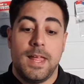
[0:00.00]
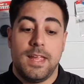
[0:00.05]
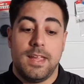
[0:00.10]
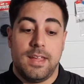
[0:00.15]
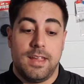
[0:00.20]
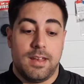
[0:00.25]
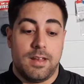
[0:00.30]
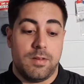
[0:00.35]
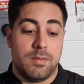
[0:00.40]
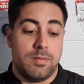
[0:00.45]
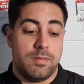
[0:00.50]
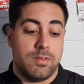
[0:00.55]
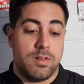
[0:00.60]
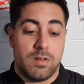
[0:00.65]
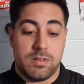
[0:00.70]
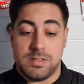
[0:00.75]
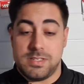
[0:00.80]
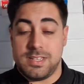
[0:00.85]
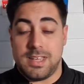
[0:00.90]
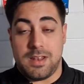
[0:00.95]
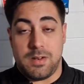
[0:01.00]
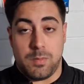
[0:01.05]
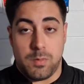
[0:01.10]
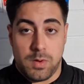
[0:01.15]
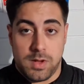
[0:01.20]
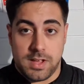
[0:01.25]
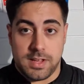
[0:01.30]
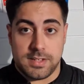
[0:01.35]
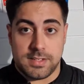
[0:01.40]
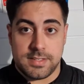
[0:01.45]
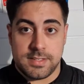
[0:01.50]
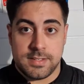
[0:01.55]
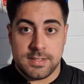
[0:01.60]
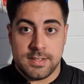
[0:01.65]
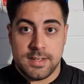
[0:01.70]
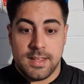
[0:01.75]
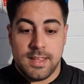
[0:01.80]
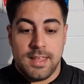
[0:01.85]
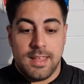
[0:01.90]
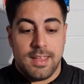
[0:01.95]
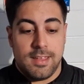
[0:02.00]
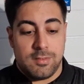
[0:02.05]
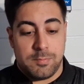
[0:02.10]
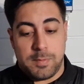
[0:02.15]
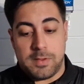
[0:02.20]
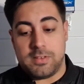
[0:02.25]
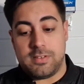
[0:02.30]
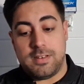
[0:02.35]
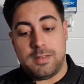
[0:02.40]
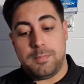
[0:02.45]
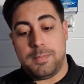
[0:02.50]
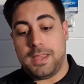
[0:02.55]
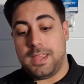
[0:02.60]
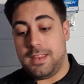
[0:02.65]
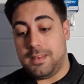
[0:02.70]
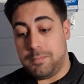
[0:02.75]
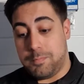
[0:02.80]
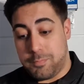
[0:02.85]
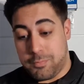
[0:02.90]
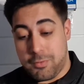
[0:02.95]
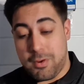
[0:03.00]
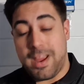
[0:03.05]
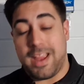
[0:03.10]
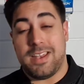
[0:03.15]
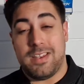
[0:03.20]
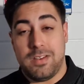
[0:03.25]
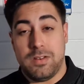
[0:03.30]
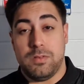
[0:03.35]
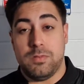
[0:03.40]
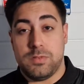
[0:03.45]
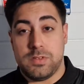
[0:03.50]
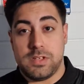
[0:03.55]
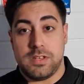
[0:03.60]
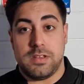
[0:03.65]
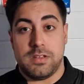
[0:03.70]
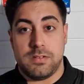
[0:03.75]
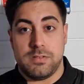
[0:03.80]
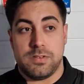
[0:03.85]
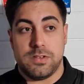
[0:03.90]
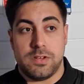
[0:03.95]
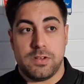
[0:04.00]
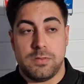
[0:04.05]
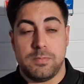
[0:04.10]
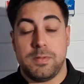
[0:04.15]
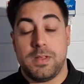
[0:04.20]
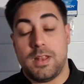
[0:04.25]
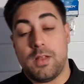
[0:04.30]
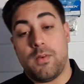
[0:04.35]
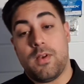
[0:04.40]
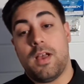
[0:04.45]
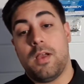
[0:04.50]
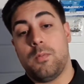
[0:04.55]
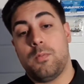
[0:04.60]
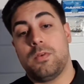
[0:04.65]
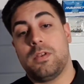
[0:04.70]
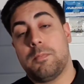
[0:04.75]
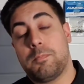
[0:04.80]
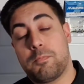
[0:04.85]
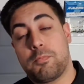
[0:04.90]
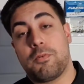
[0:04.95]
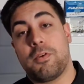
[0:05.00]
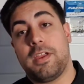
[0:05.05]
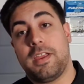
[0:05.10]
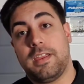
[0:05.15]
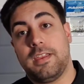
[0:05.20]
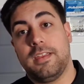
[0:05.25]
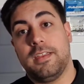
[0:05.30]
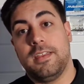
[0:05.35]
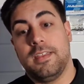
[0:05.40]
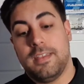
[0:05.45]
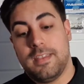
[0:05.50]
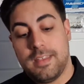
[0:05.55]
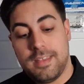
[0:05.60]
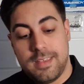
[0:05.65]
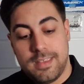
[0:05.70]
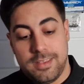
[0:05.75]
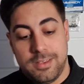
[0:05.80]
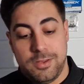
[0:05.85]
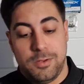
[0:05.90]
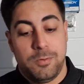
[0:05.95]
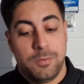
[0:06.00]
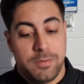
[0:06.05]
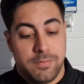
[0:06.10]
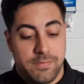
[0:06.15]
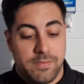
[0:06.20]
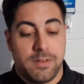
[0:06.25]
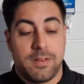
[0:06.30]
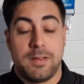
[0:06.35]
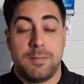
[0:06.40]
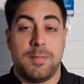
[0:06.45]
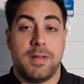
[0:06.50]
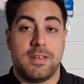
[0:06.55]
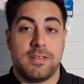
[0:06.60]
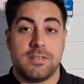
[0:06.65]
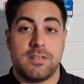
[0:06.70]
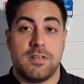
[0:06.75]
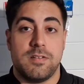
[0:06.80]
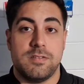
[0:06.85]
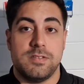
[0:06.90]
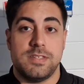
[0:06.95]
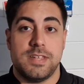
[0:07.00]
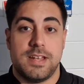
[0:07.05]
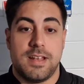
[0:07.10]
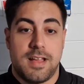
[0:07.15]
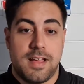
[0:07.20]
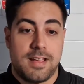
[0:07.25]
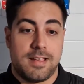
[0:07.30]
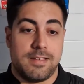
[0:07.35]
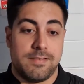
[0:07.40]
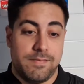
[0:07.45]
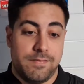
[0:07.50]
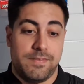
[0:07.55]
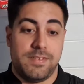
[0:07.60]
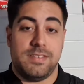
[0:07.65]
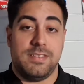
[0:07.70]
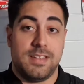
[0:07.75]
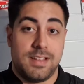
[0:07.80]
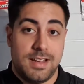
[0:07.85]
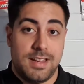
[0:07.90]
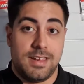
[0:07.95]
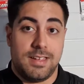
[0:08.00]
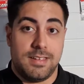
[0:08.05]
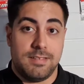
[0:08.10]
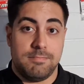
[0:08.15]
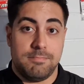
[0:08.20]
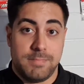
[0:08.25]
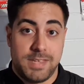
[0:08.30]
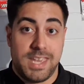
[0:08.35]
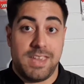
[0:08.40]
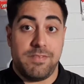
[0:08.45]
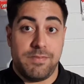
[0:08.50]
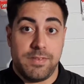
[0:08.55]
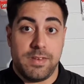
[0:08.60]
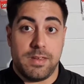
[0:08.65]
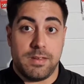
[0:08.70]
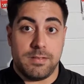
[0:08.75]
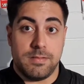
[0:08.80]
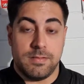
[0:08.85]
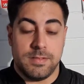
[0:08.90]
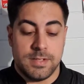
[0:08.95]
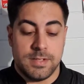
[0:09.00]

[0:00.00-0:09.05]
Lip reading: you know, content wise, especially being brand new to YouTube. You know, I want to bring you the very best content I can physically give you.